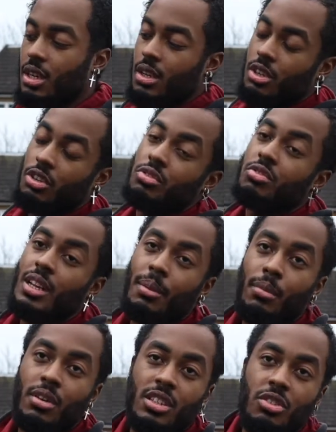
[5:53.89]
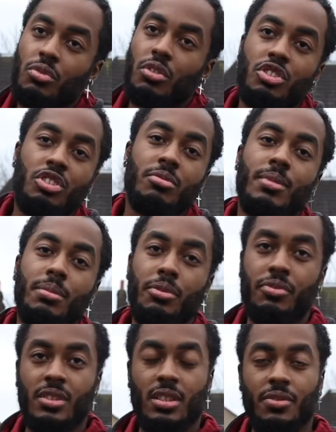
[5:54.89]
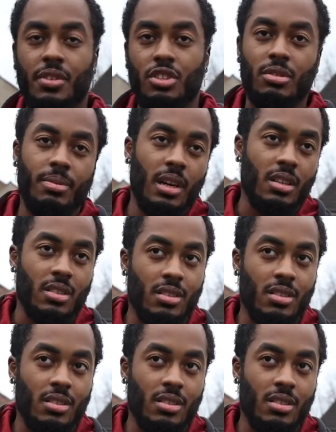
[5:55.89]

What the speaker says: you can do that mod and it'll cost you maybe £300 to £400.